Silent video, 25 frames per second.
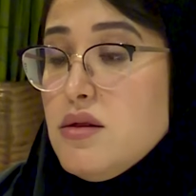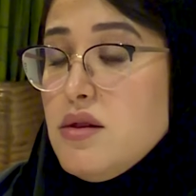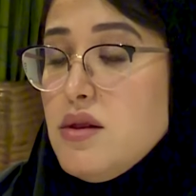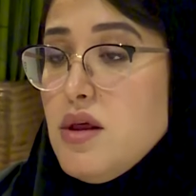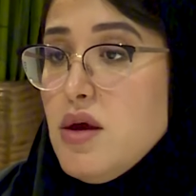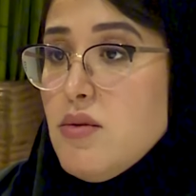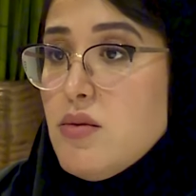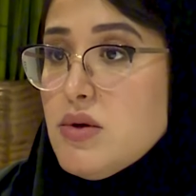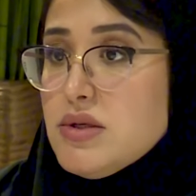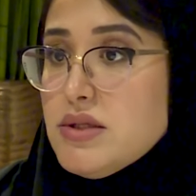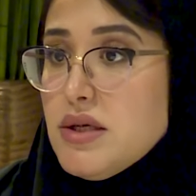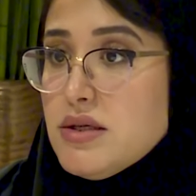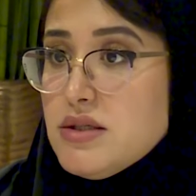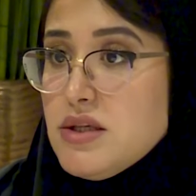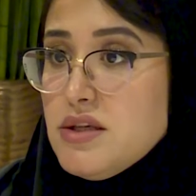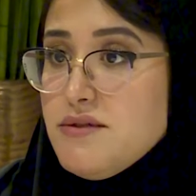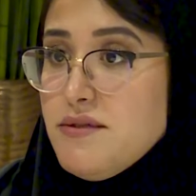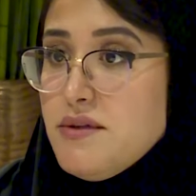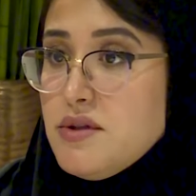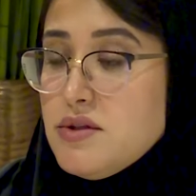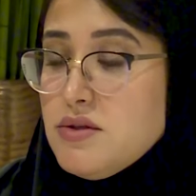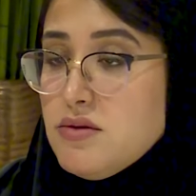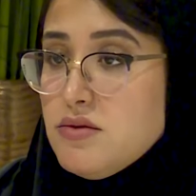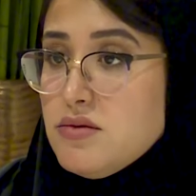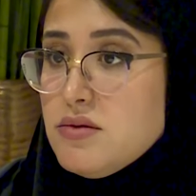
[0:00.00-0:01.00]
were
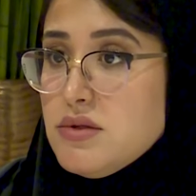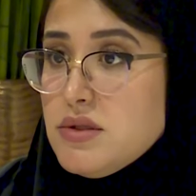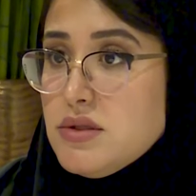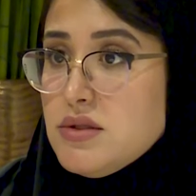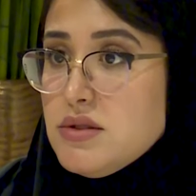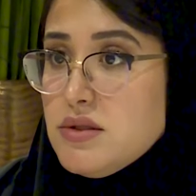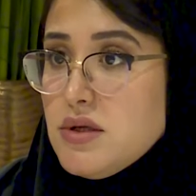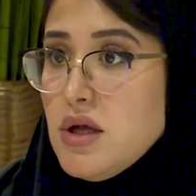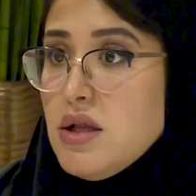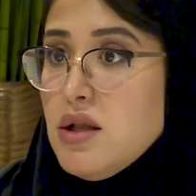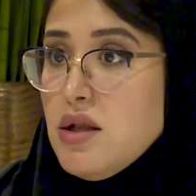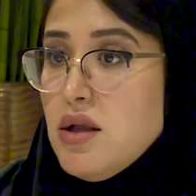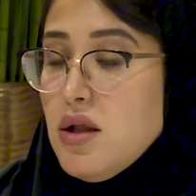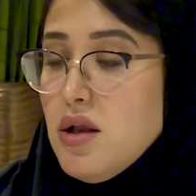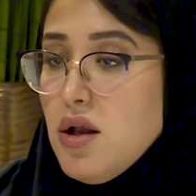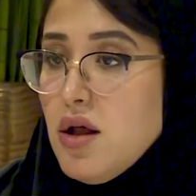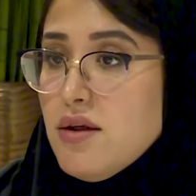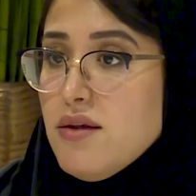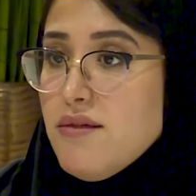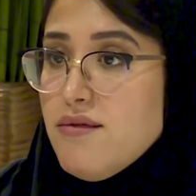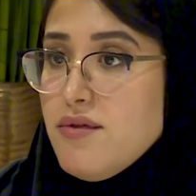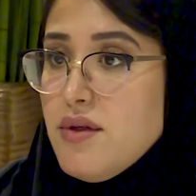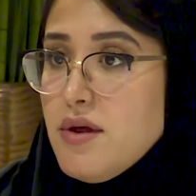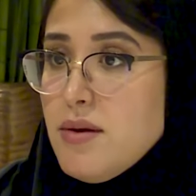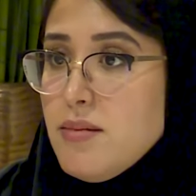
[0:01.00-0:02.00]
successful to sell a
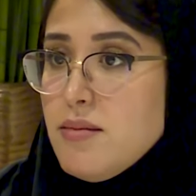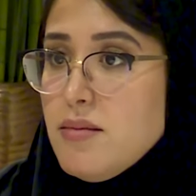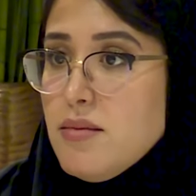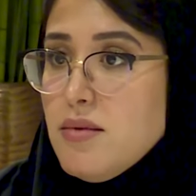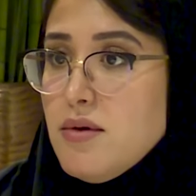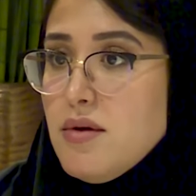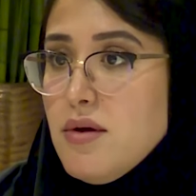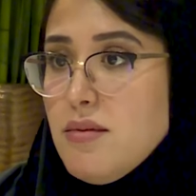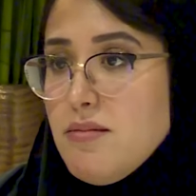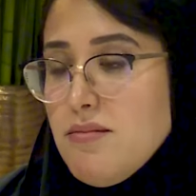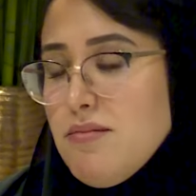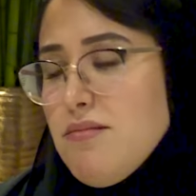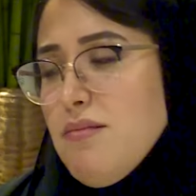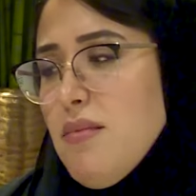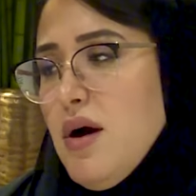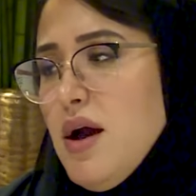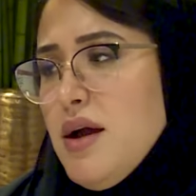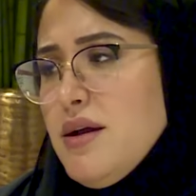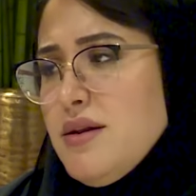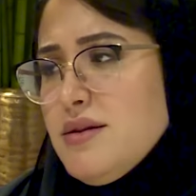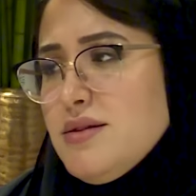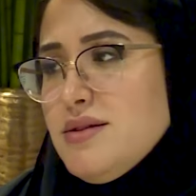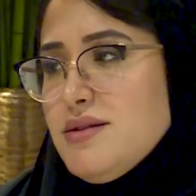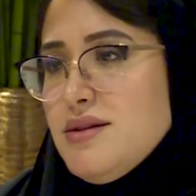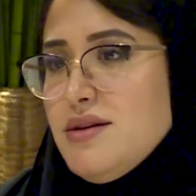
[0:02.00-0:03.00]
lot of them.
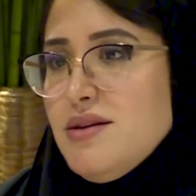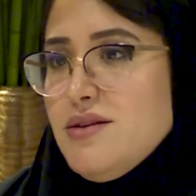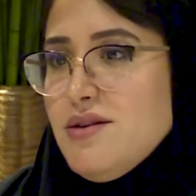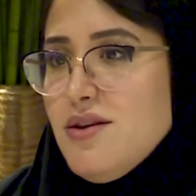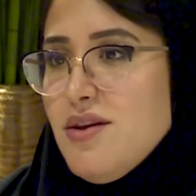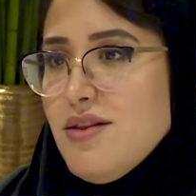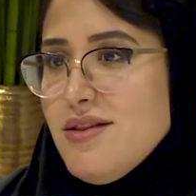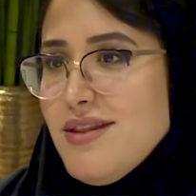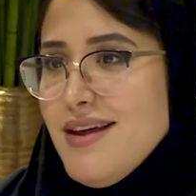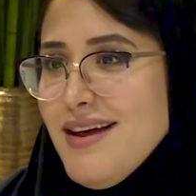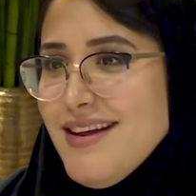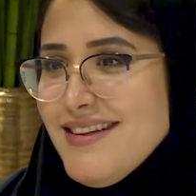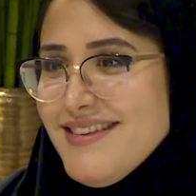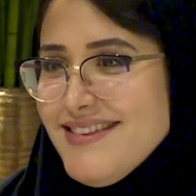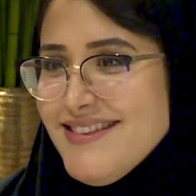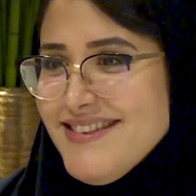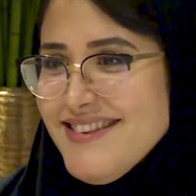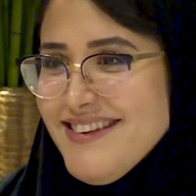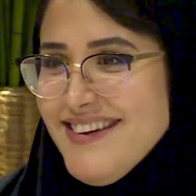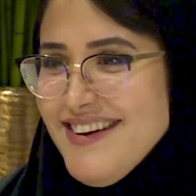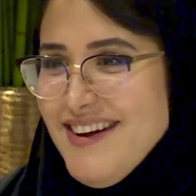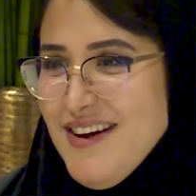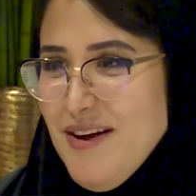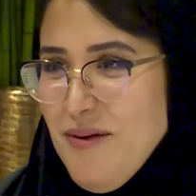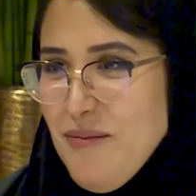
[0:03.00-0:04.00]
Mine's still not that.
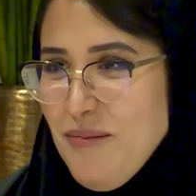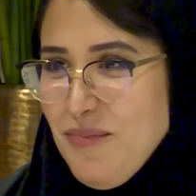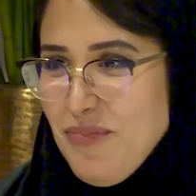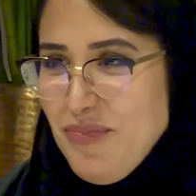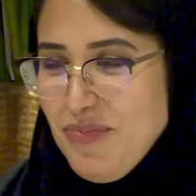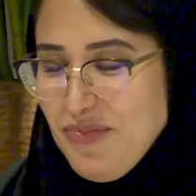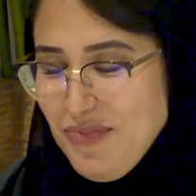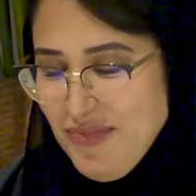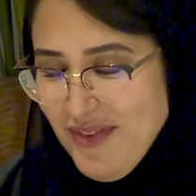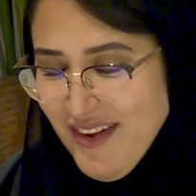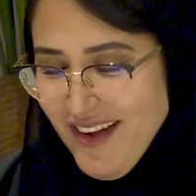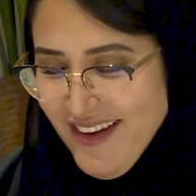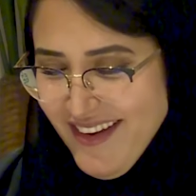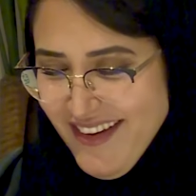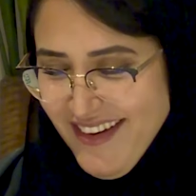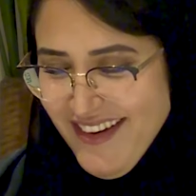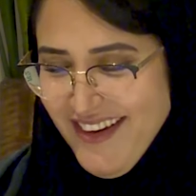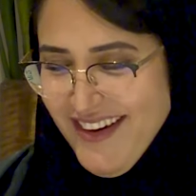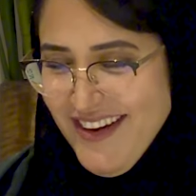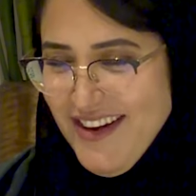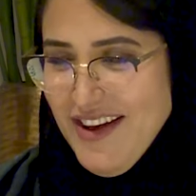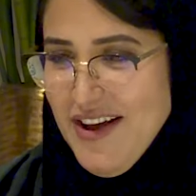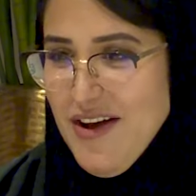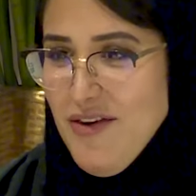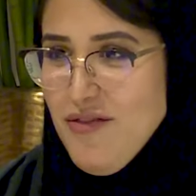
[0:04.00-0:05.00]

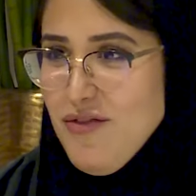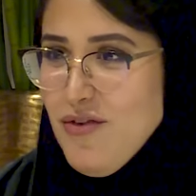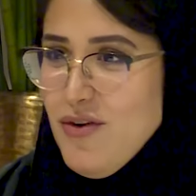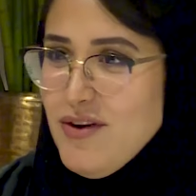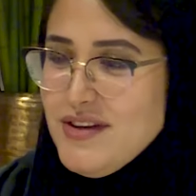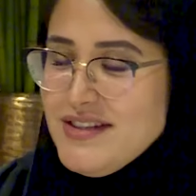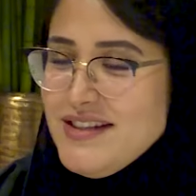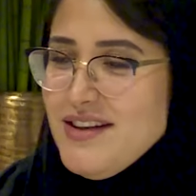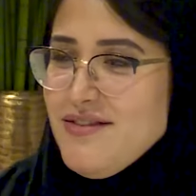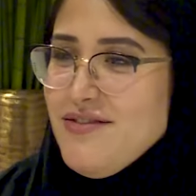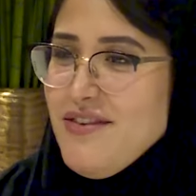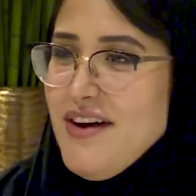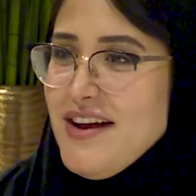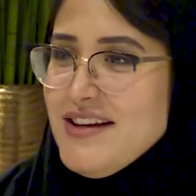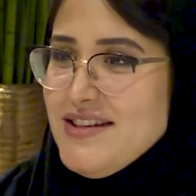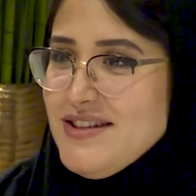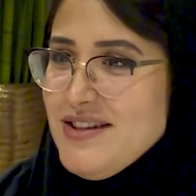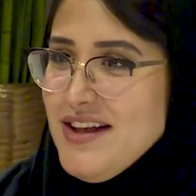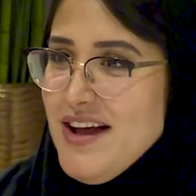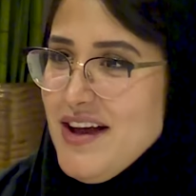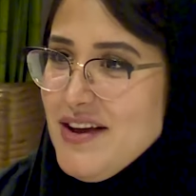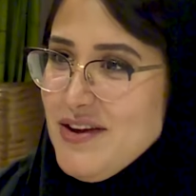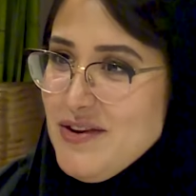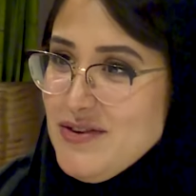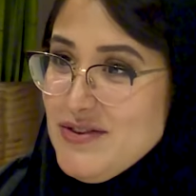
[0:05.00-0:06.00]
Of course, if I
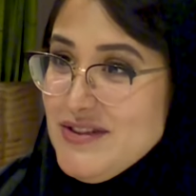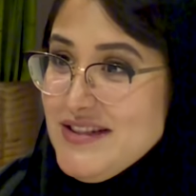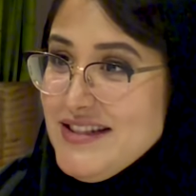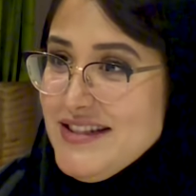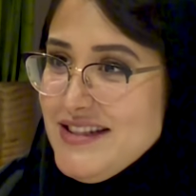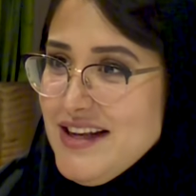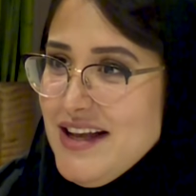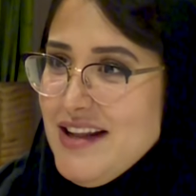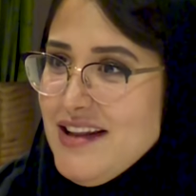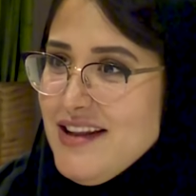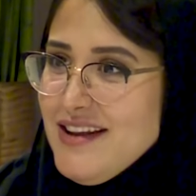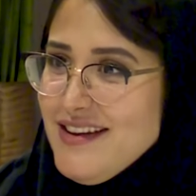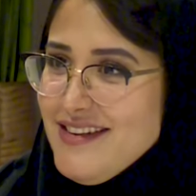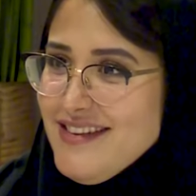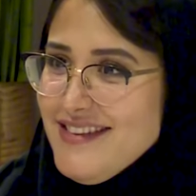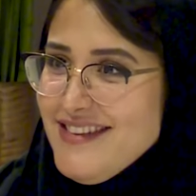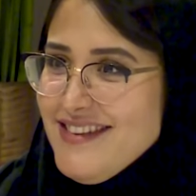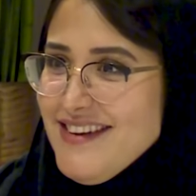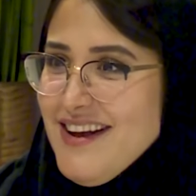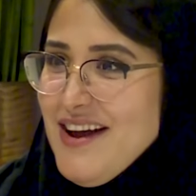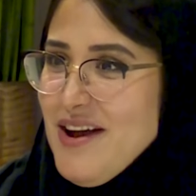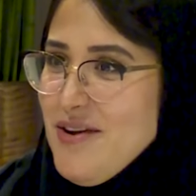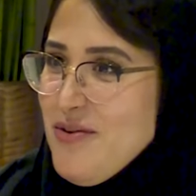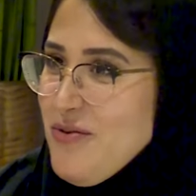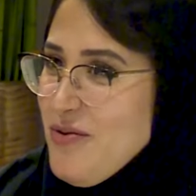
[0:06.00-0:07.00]
could sell
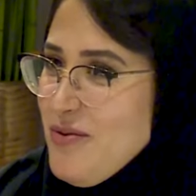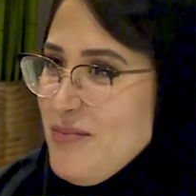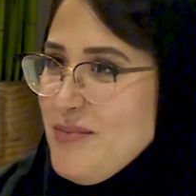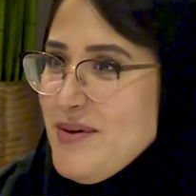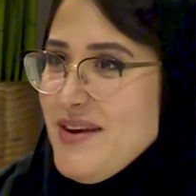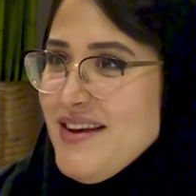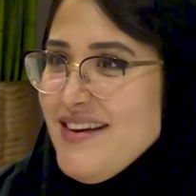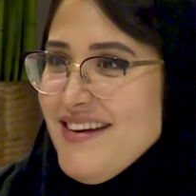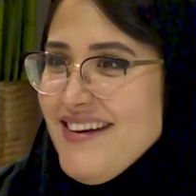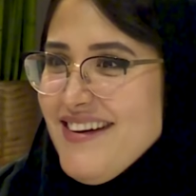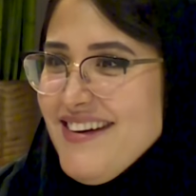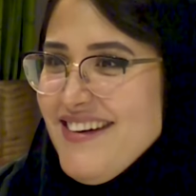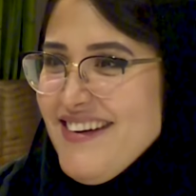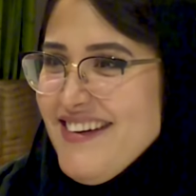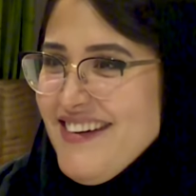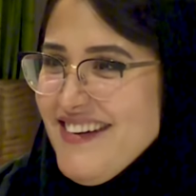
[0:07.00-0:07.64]
it, I will be...